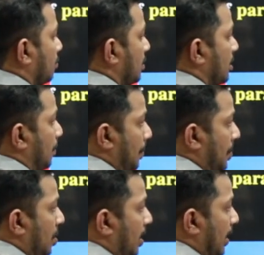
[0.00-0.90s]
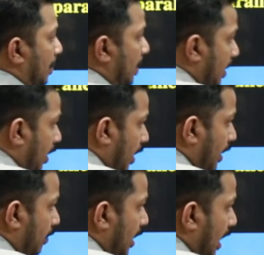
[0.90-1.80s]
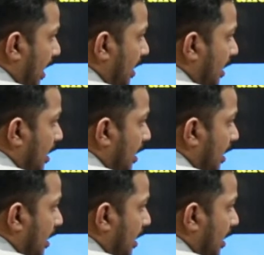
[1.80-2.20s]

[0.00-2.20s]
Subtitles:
And it will align